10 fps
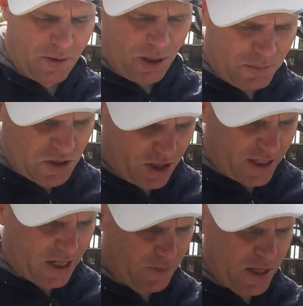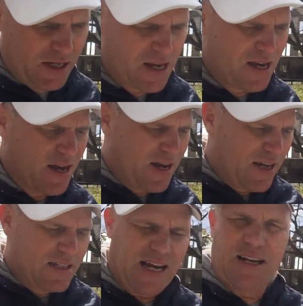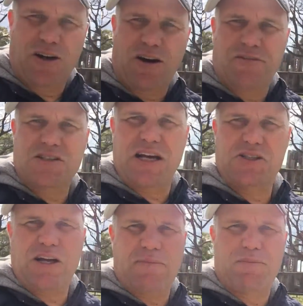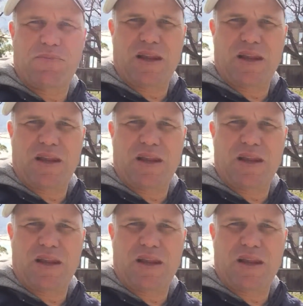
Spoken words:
I'm certainly going to be taking the conversation up